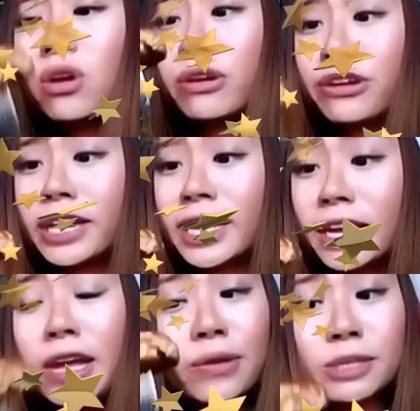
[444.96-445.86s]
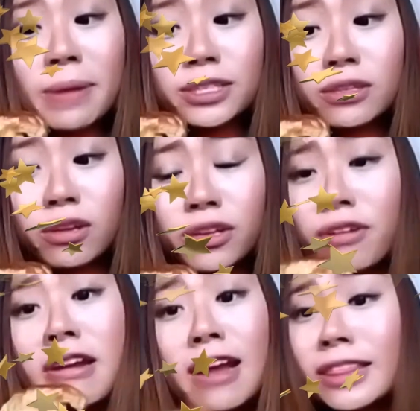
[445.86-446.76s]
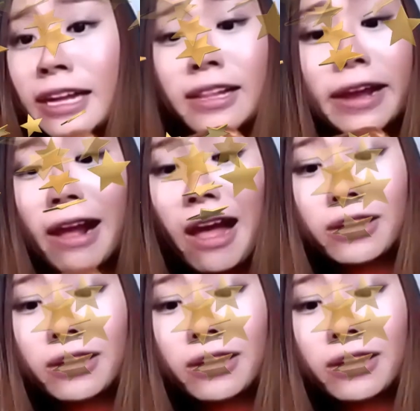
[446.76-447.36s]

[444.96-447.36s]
You're unique, you're special, you're nothing like